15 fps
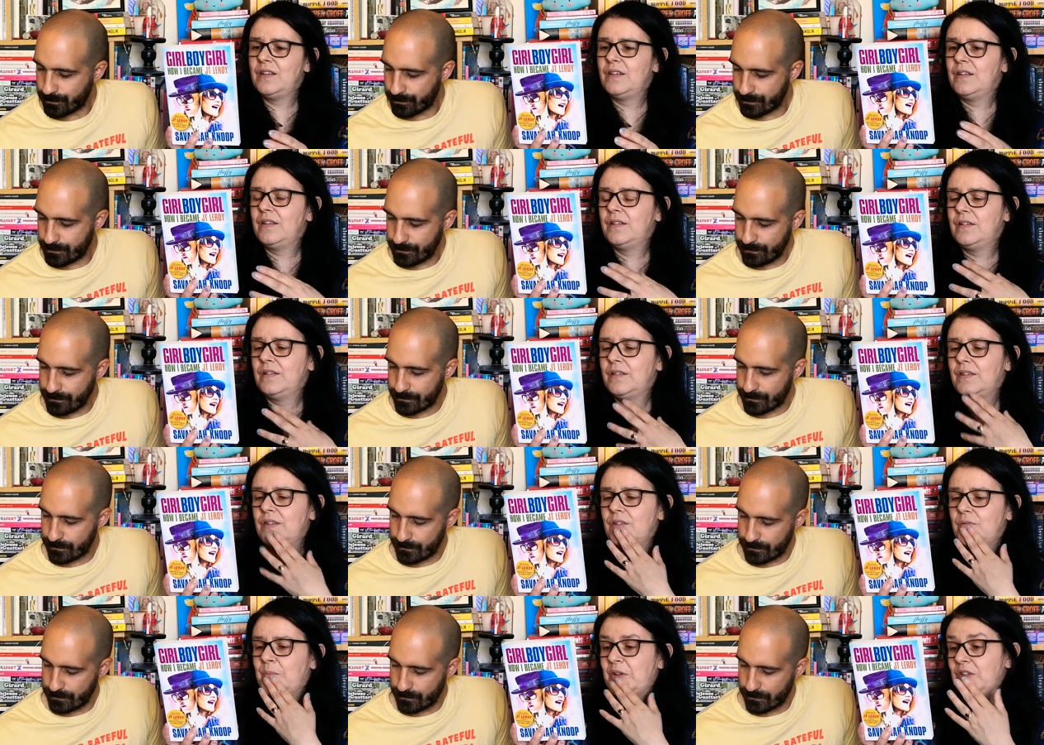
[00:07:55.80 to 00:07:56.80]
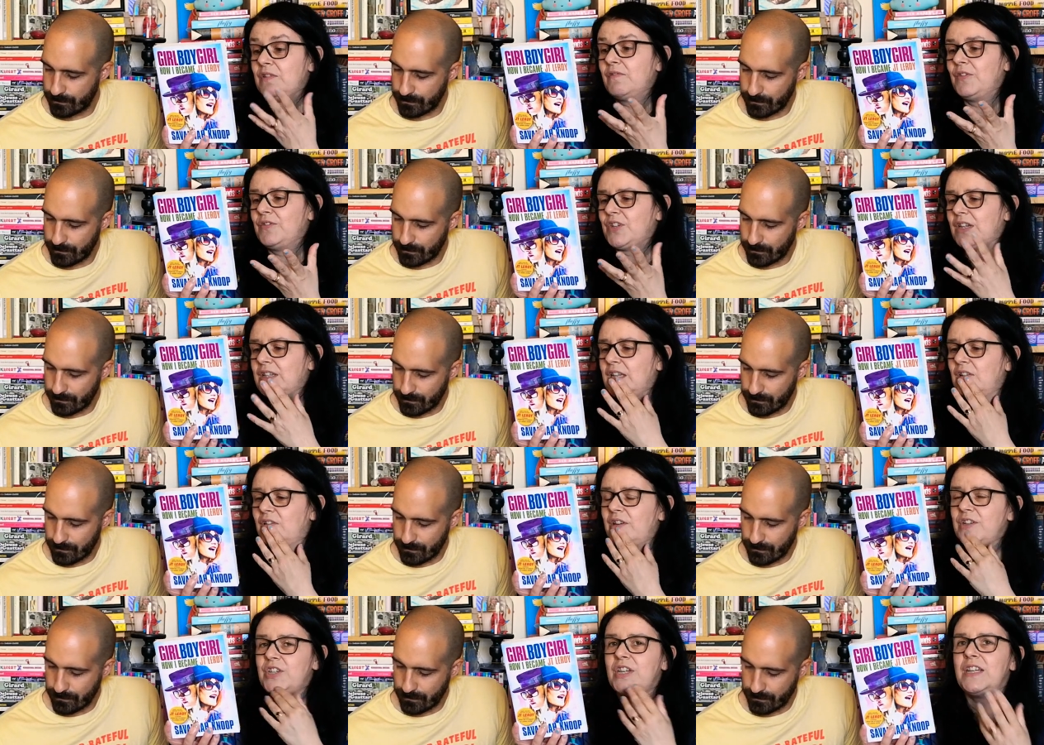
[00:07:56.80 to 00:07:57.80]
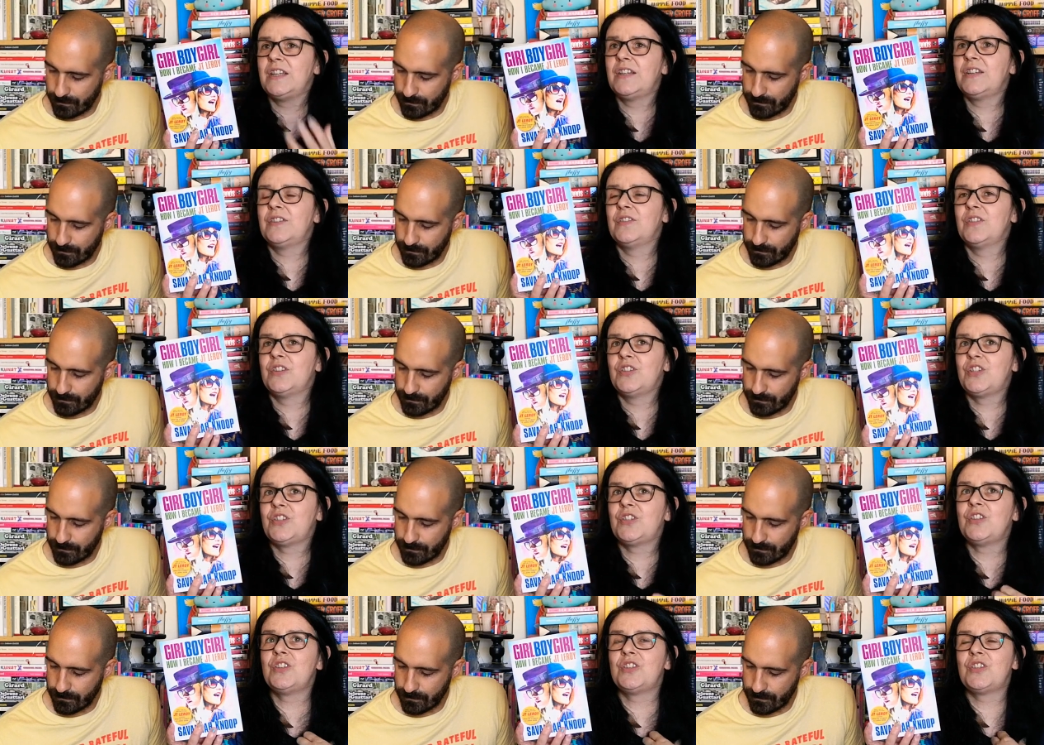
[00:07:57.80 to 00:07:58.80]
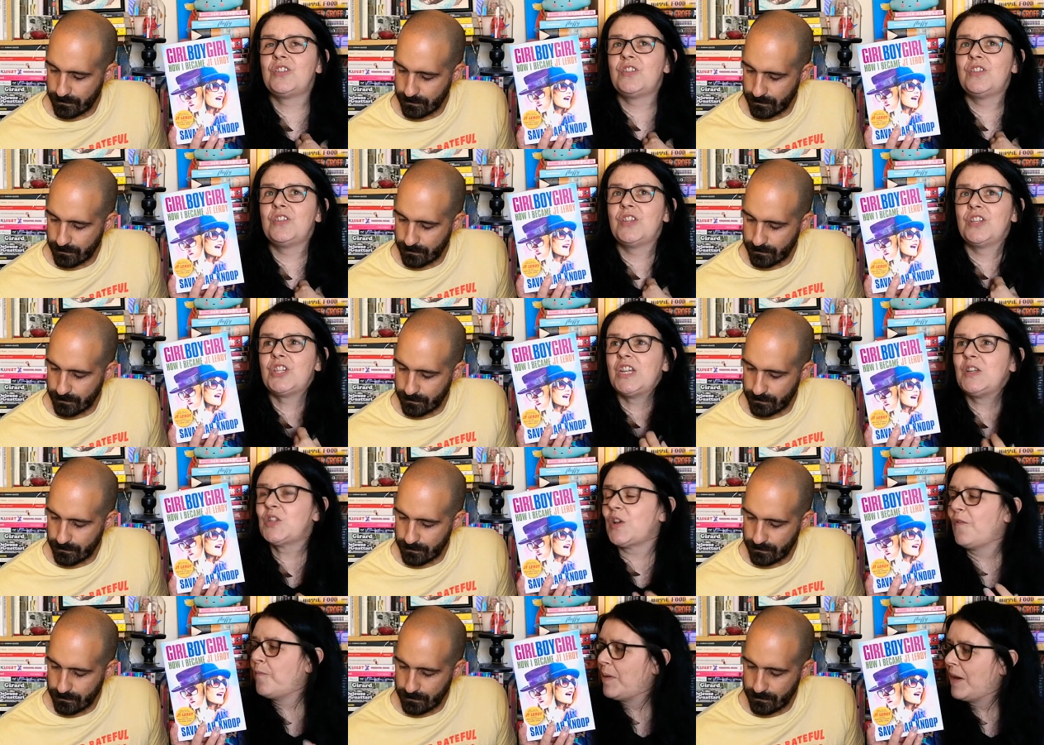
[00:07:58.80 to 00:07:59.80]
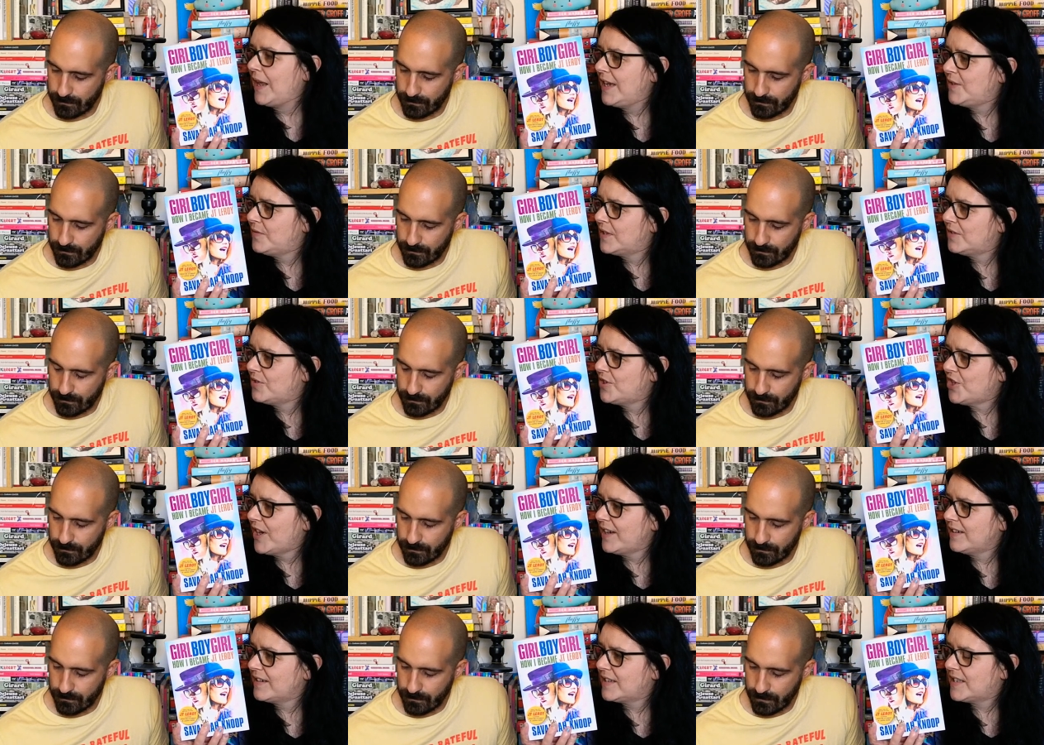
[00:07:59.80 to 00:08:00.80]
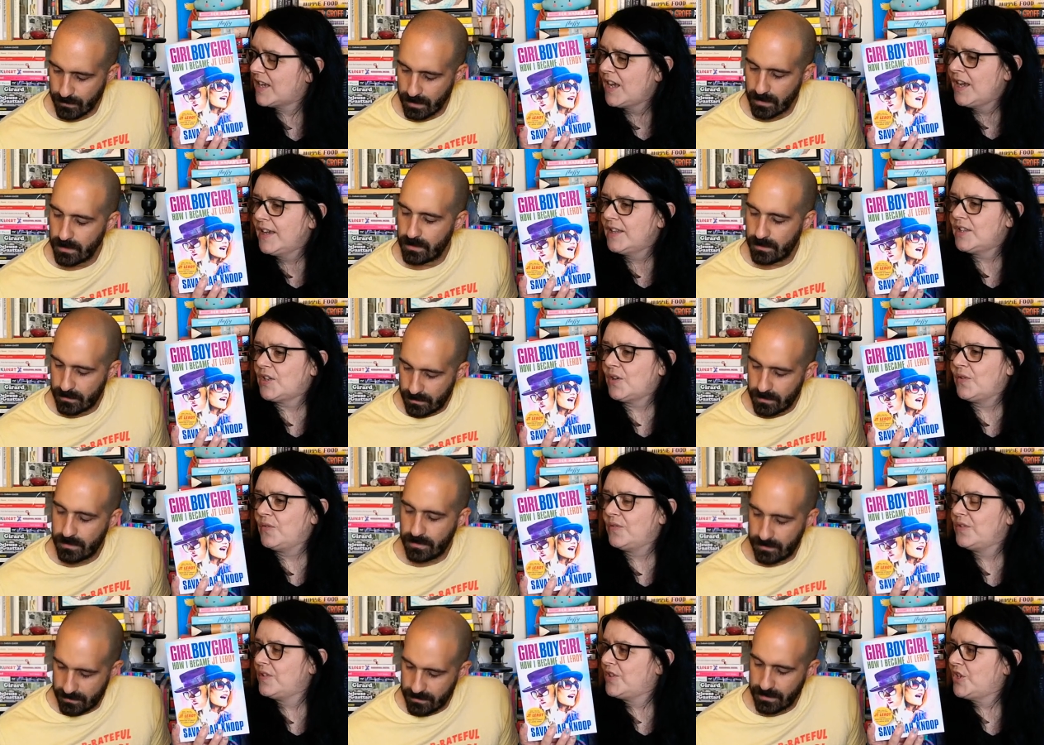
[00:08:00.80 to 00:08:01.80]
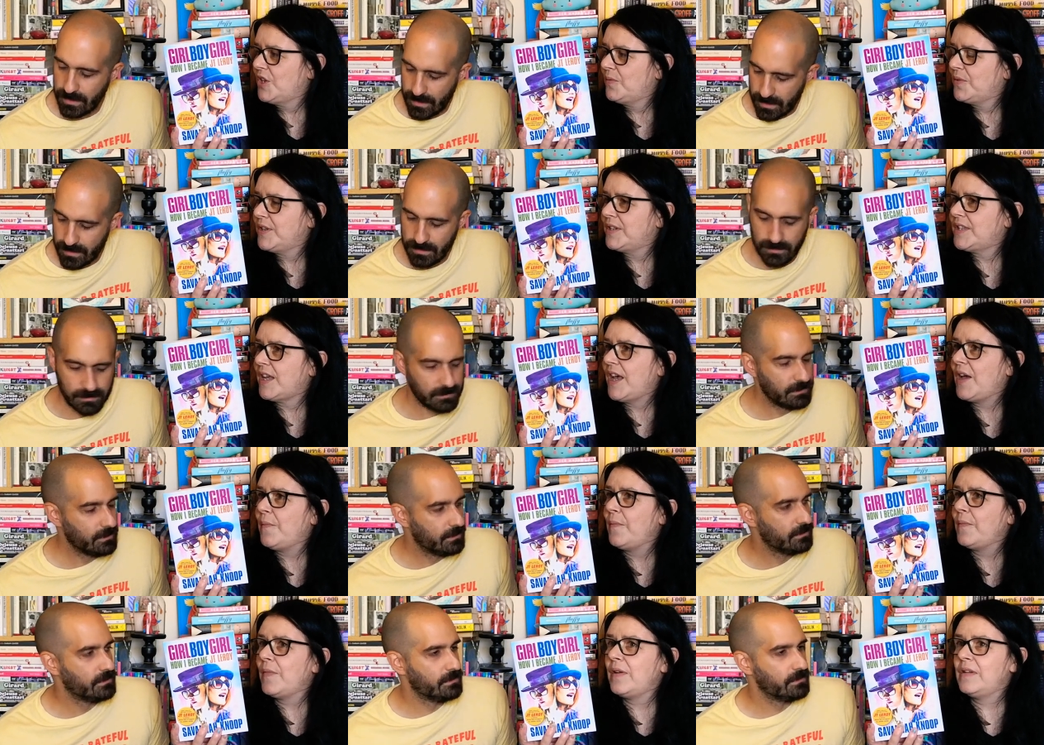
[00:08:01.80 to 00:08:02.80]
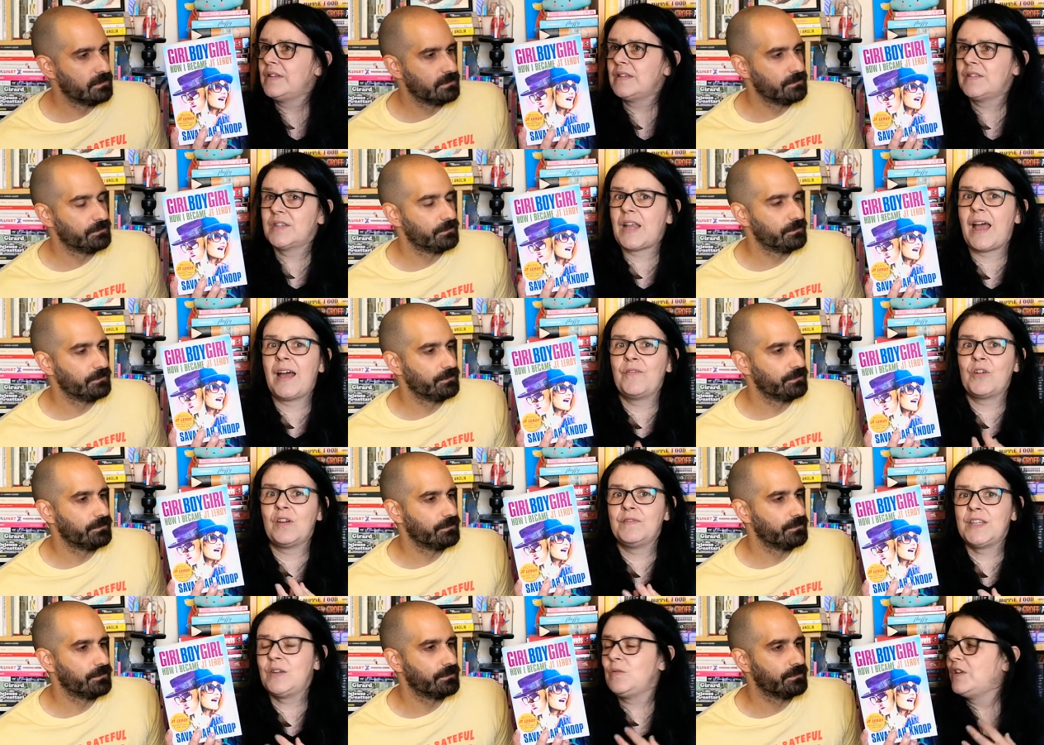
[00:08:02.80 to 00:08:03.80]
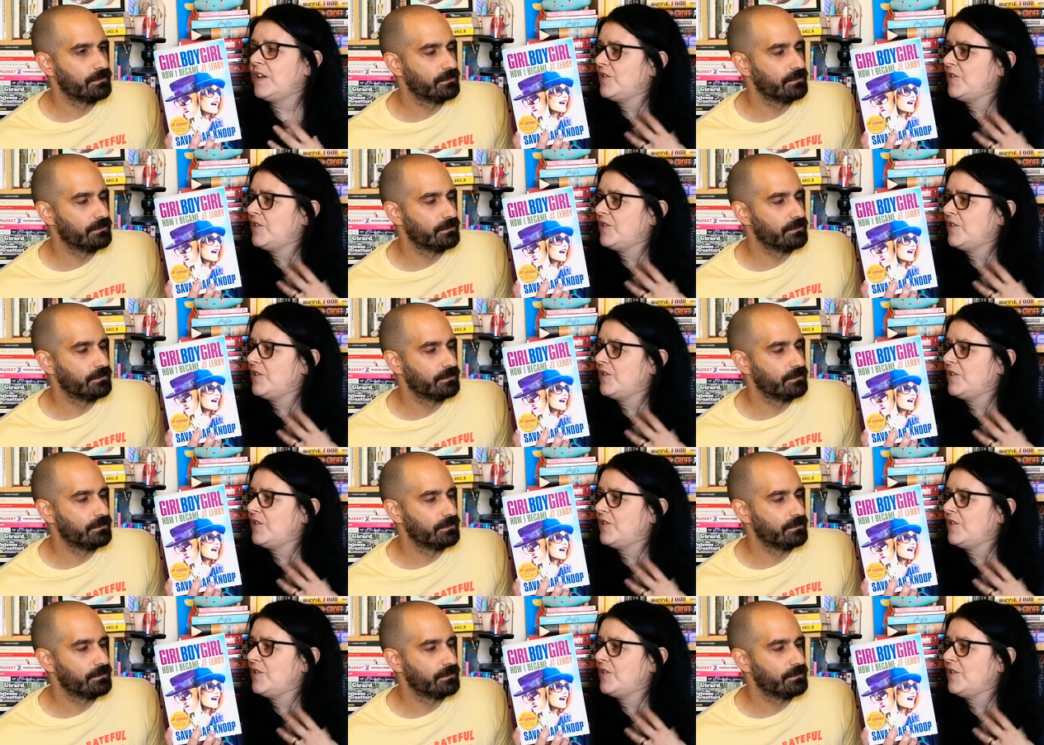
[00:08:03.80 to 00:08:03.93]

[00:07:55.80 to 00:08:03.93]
Speaker 1: the person that wrote the JT Leroy, she that she sort of played with those chinks. So she yeah. would um, have a conversation.